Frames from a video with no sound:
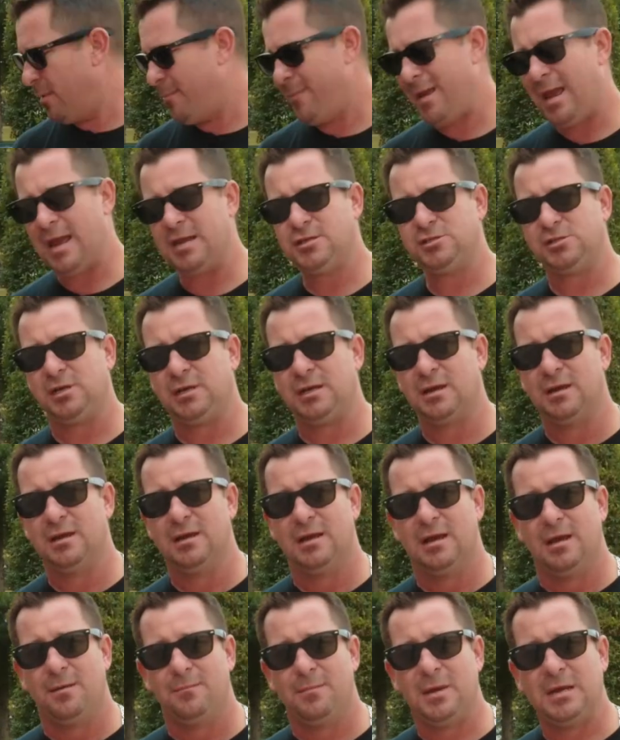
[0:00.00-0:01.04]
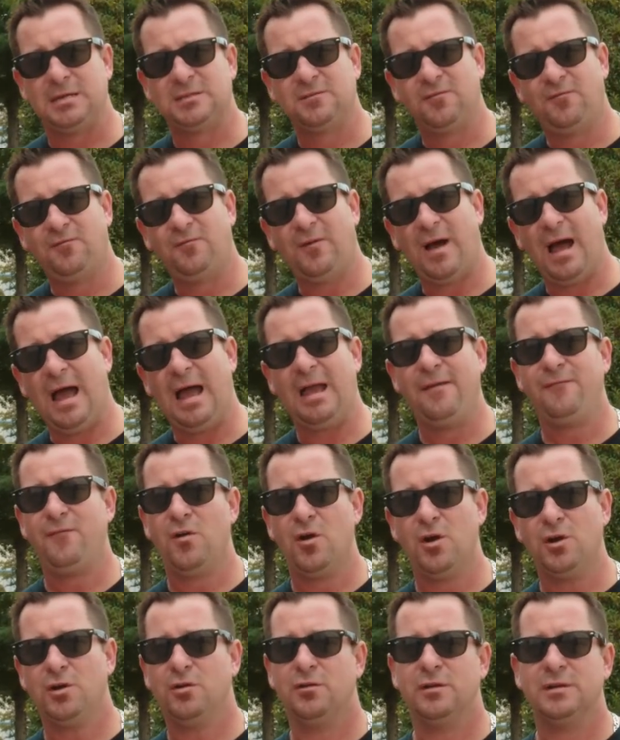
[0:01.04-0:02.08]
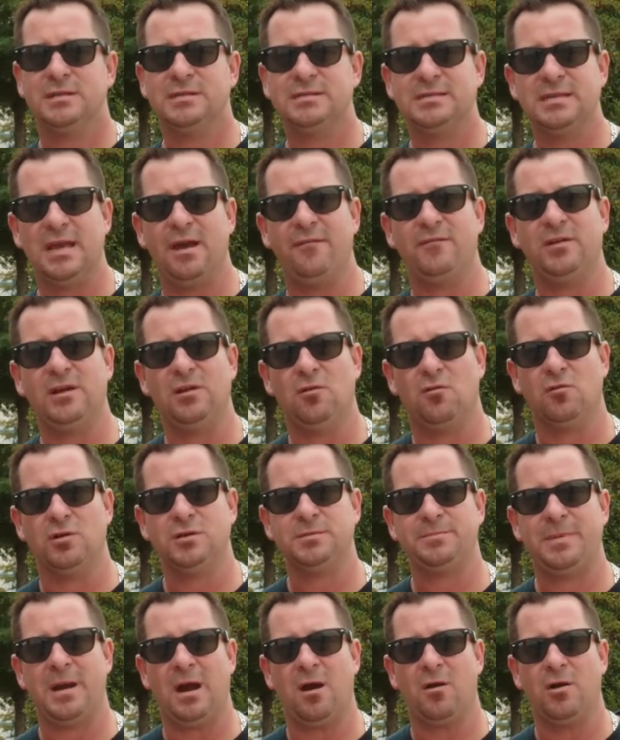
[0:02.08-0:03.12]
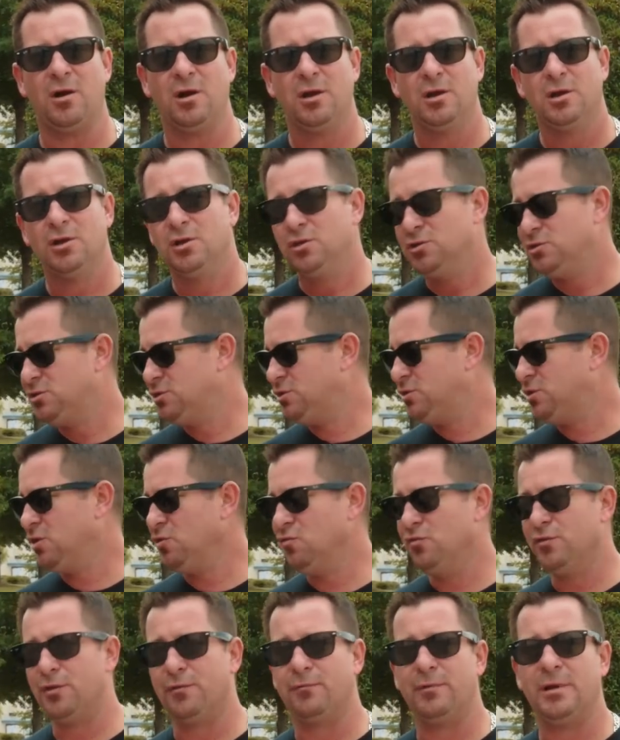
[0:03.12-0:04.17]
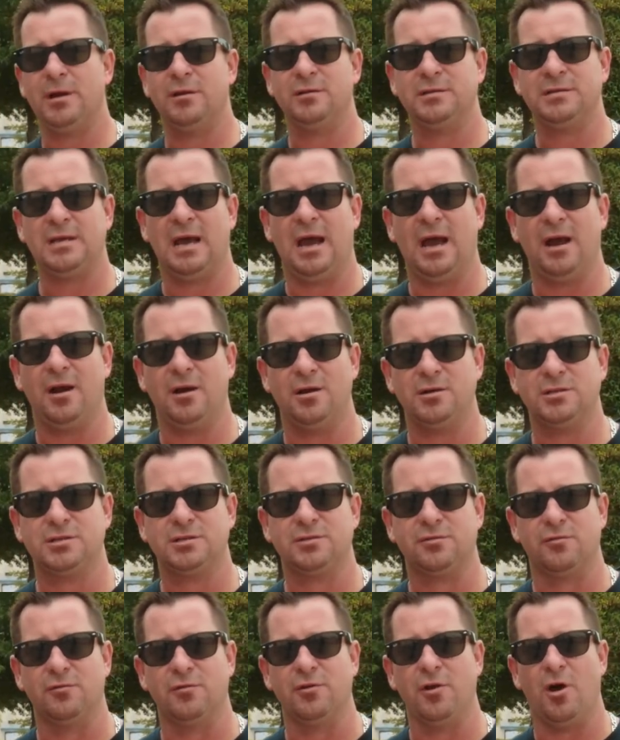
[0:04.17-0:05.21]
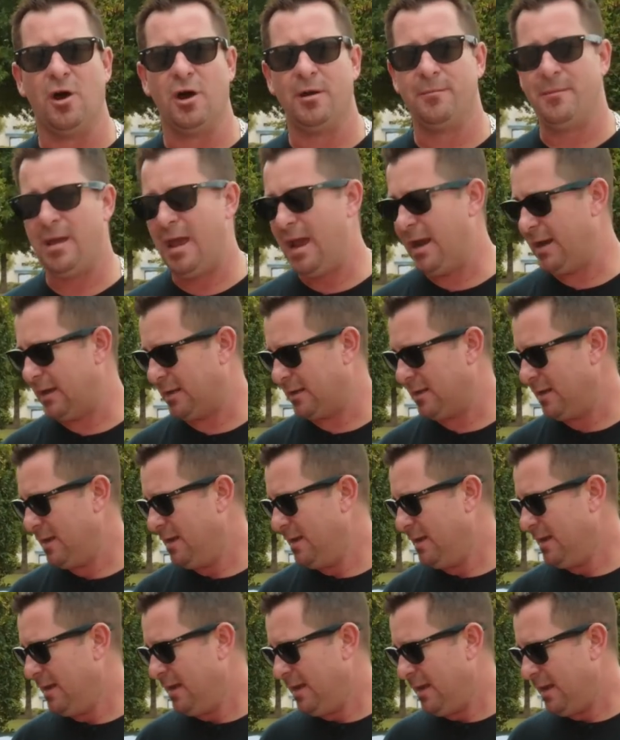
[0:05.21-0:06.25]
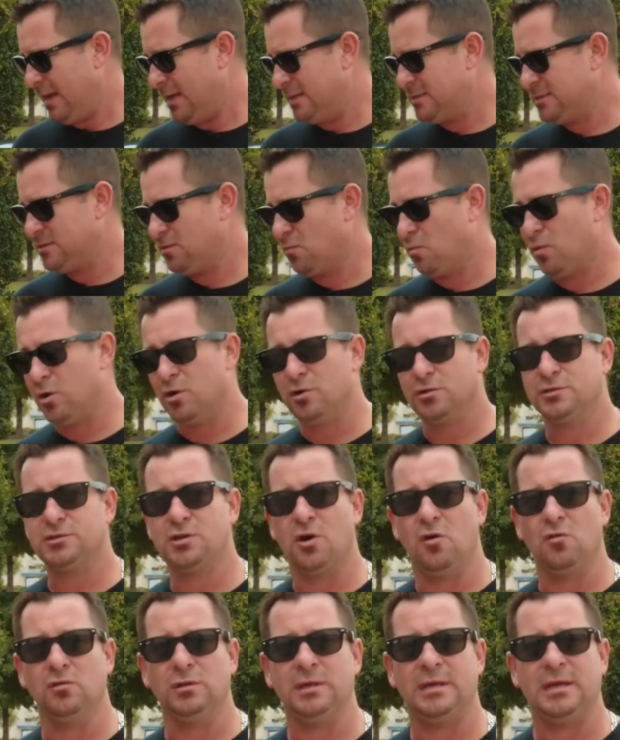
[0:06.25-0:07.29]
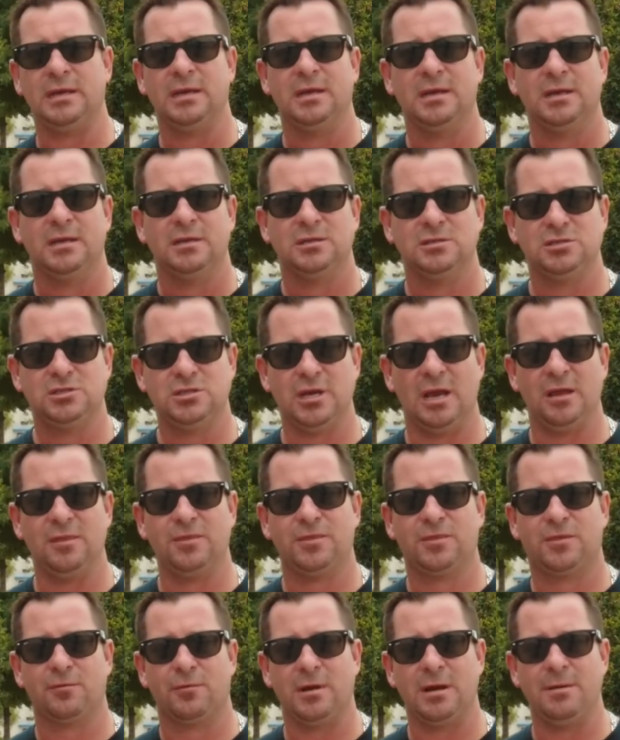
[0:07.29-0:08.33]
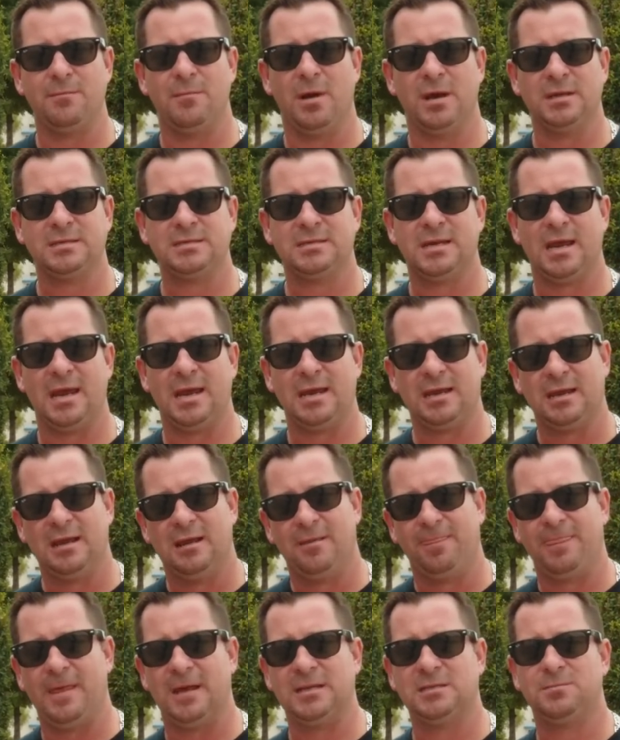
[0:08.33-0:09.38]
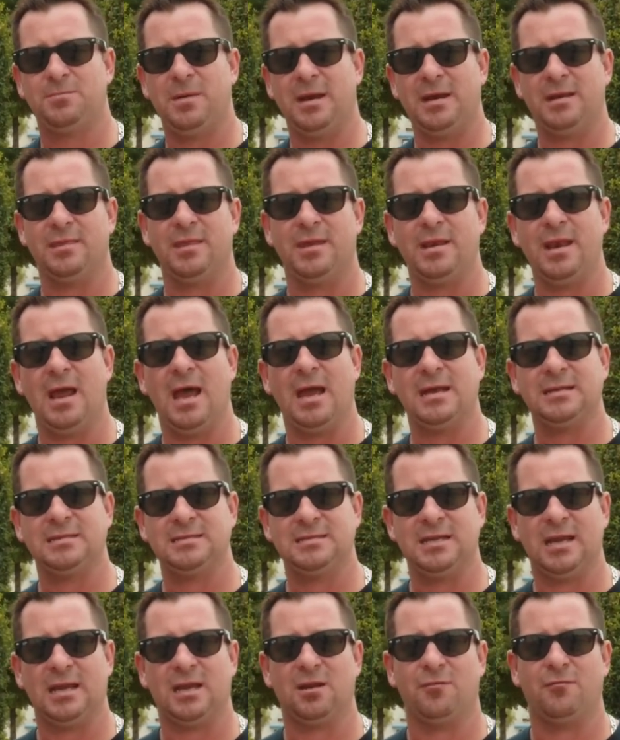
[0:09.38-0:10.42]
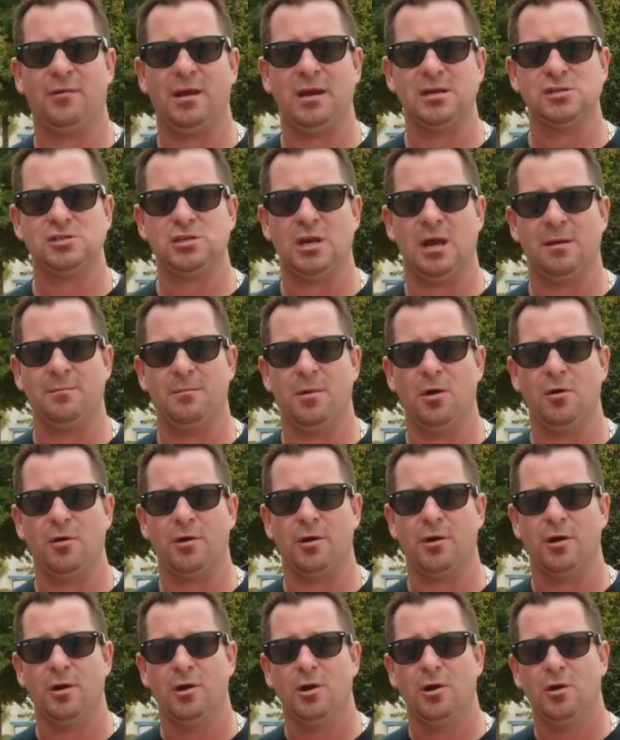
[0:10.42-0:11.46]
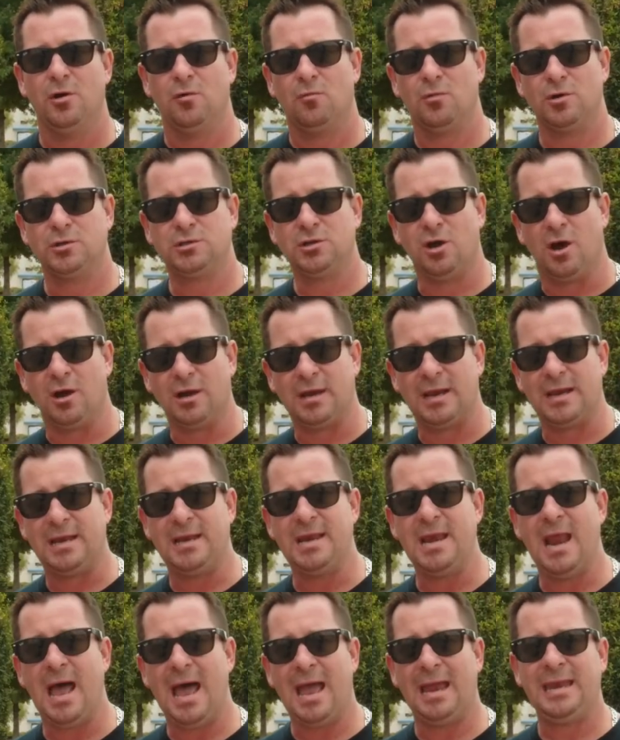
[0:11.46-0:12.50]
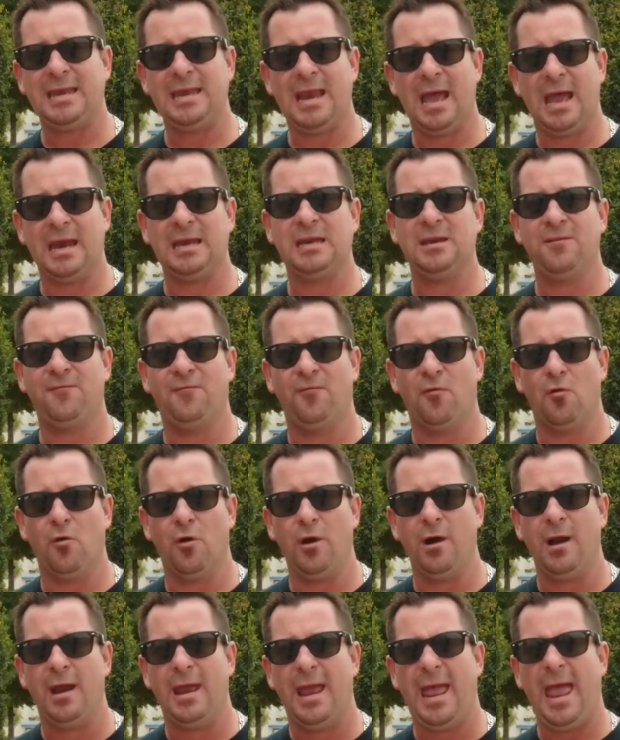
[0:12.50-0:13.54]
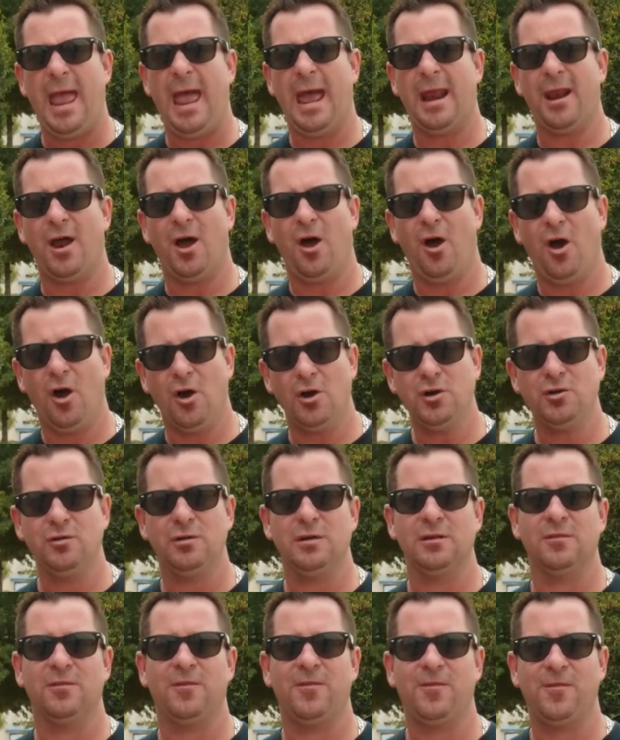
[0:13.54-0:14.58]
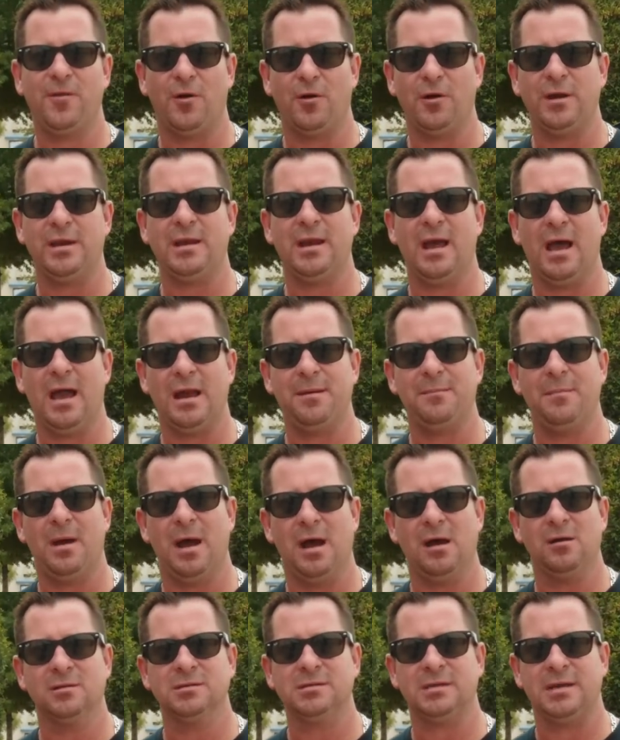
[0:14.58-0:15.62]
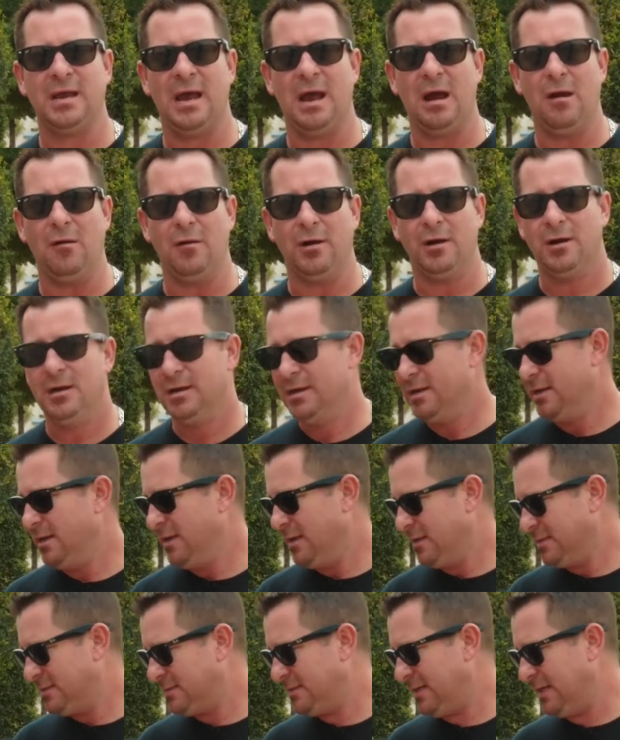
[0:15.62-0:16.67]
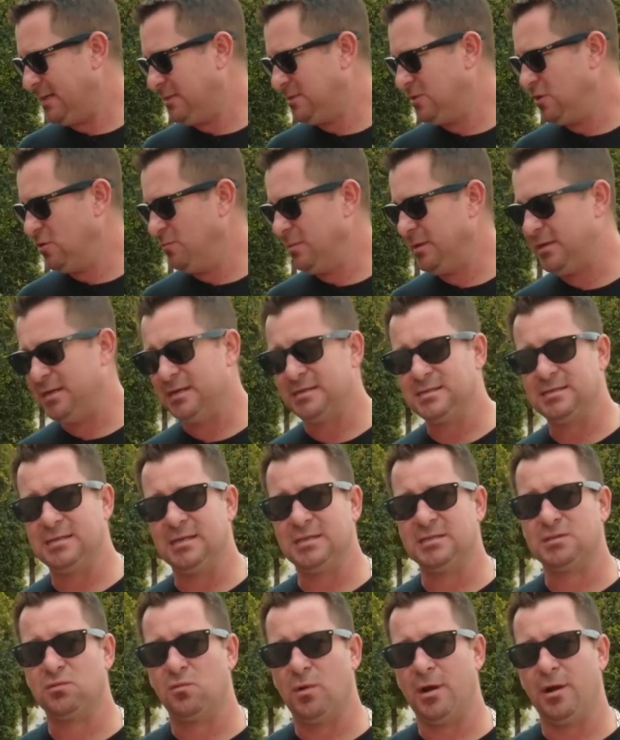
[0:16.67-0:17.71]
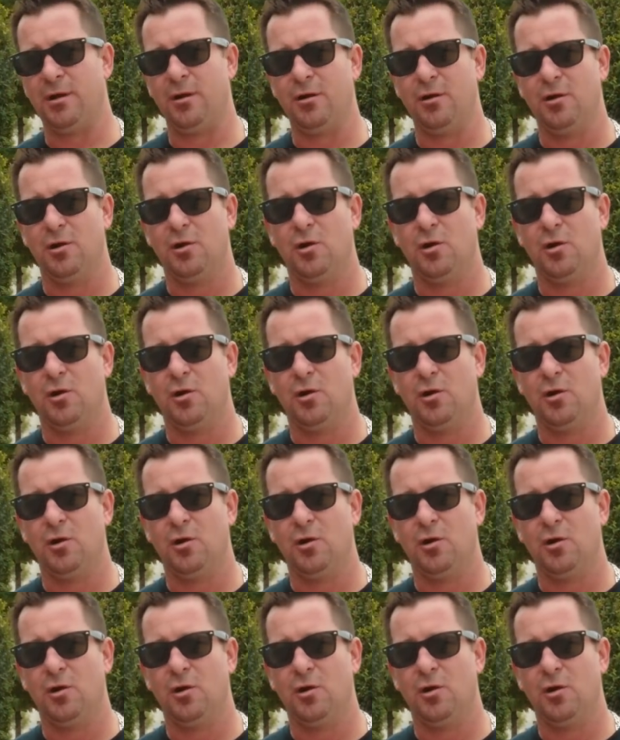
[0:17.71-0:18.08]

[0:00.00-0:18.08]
magic, makes 570 horsepower to the rear tires through an automatic. It's the world's only Gen 3 Mustang that's been in the 9-second range on motor. We're talking 994 at 139 miles an hour. Stay tuned because this winter,